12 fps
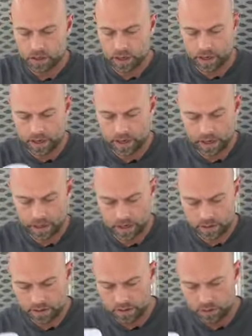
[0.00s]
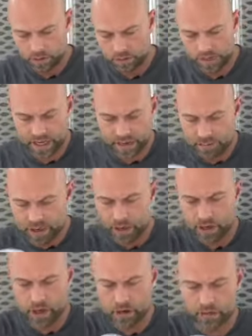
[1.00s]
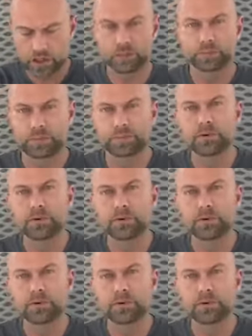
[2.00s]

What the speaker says: and really get better coverage and